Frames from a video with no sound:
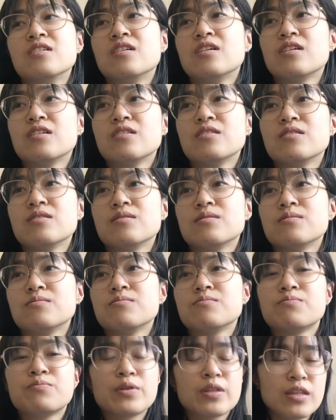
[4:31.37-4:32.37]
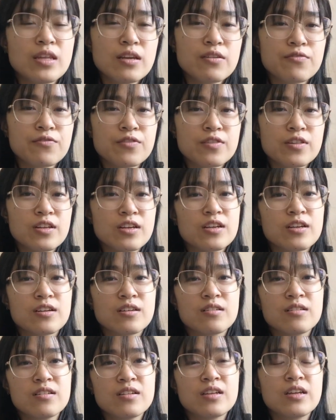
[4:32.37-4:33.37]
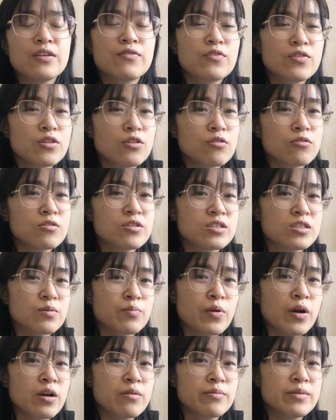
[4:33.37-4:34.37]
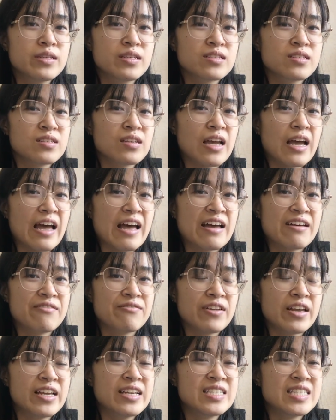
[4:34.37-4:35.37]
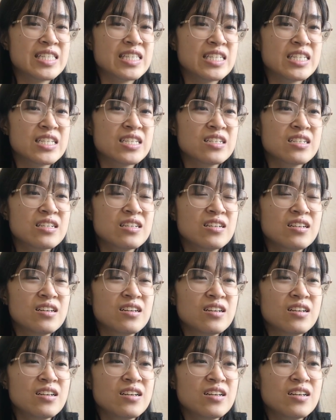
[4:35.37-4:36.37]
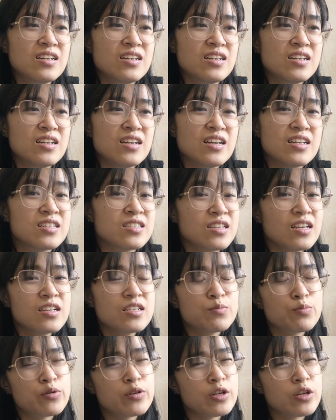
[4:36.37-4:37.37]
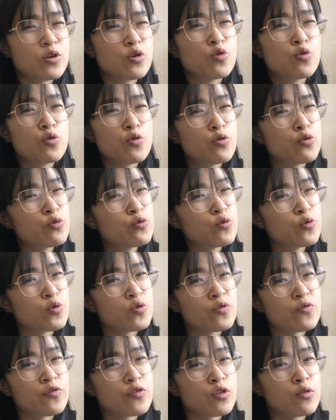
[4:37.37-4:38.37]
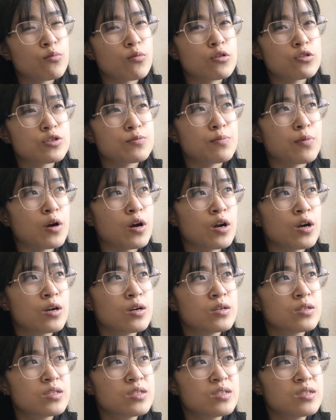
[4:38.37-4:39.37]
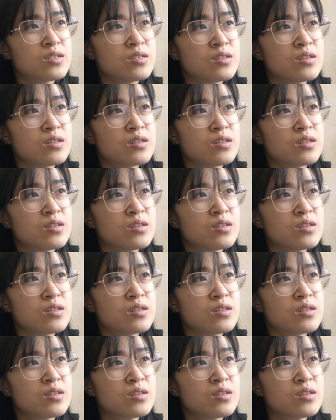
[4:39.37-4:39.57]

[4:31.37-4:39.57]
But thankfully, even though this apartment doesn't have AC, it stays pretty cool for the most part.